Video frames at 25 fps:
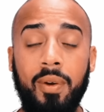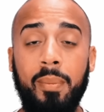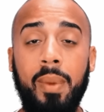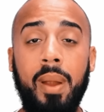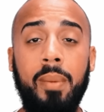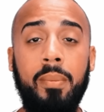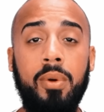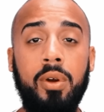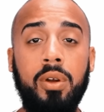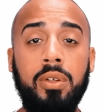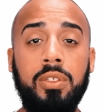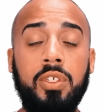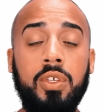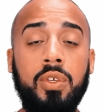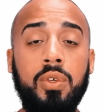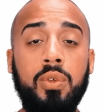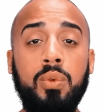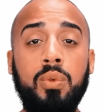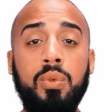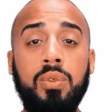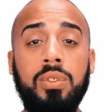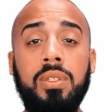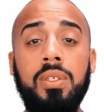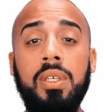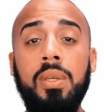remember to
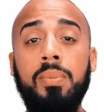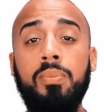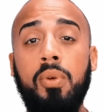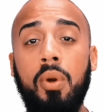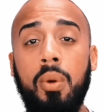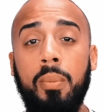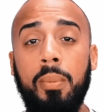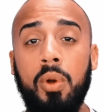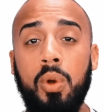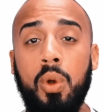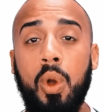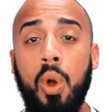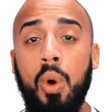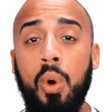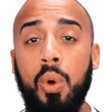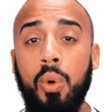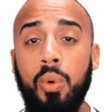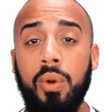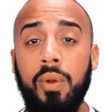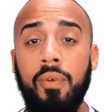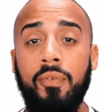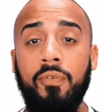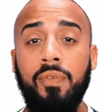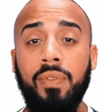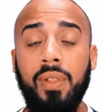use the promo
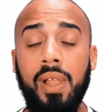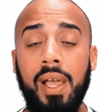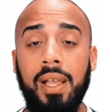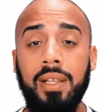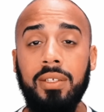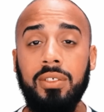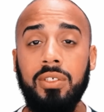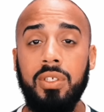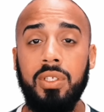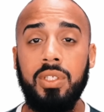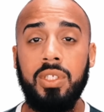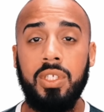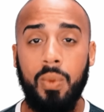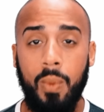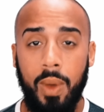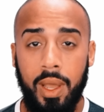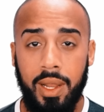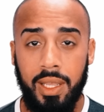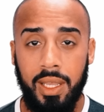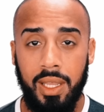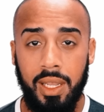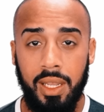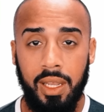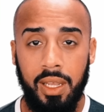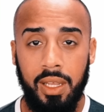code Fledge
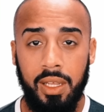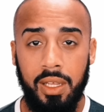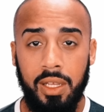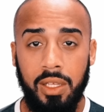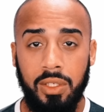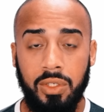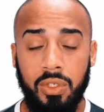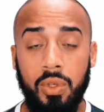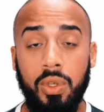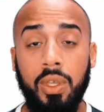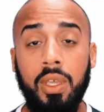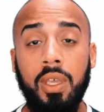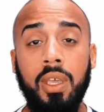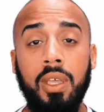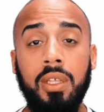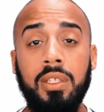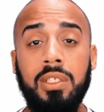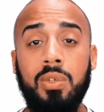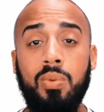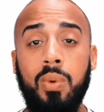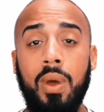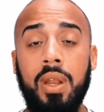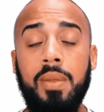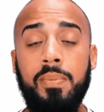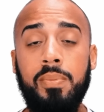20 so you can get
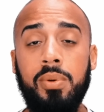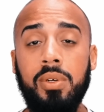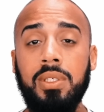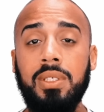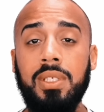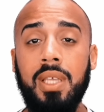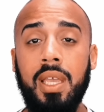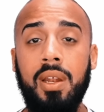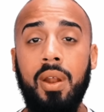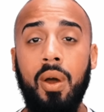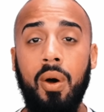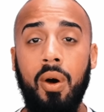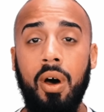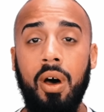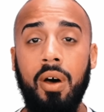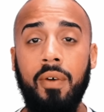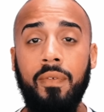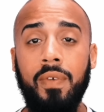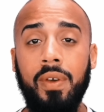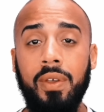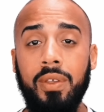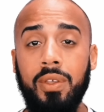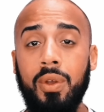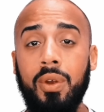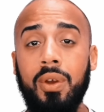20%
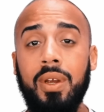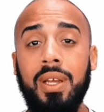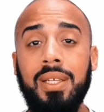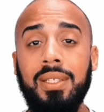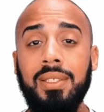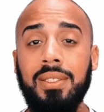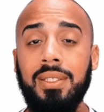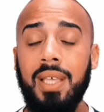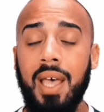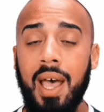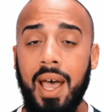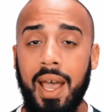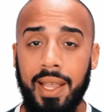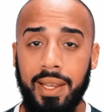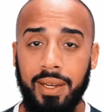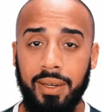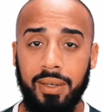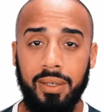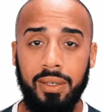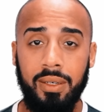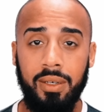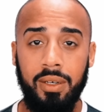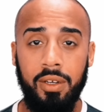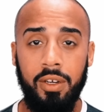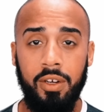off your
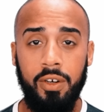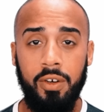entire